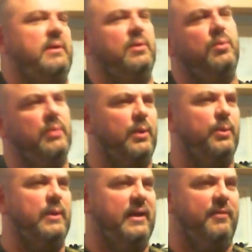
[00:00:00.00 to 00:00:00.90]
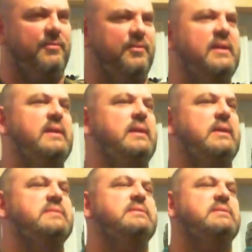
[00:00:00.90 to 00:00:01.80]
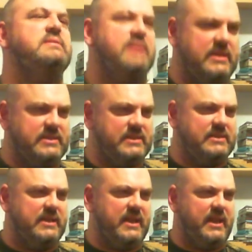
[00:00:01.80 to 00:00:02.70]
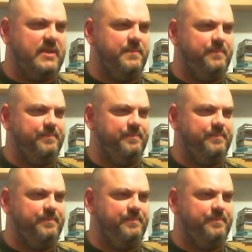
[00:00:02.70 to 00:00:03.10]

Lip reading: we all know and love is the sixes lick.